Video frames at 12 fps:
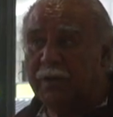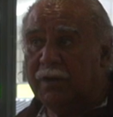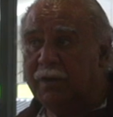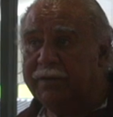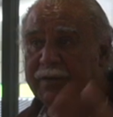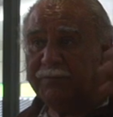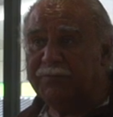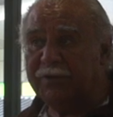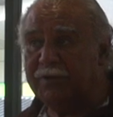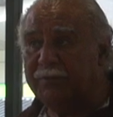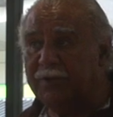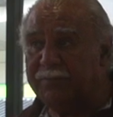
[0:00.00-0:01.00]
And I keep
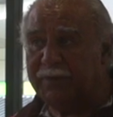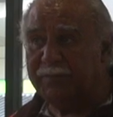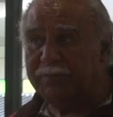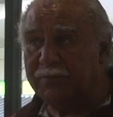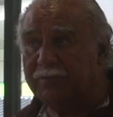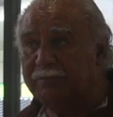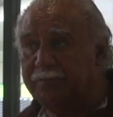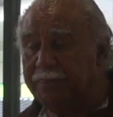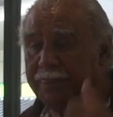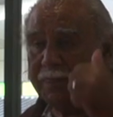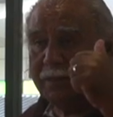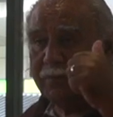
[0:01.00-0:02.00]
telling my people,
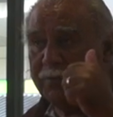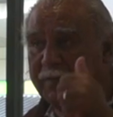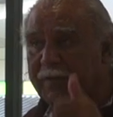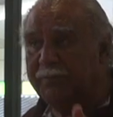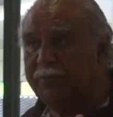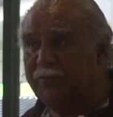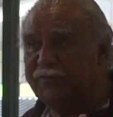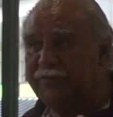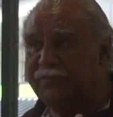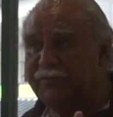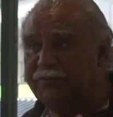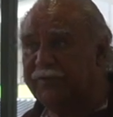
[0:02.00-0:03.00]
when they're
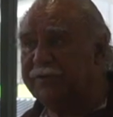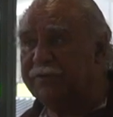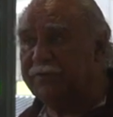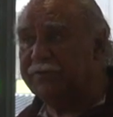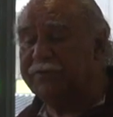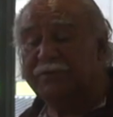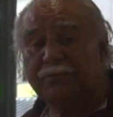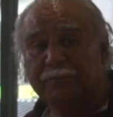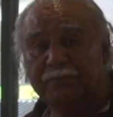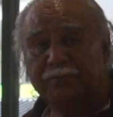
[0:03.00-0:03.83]
pushing the treaty on you,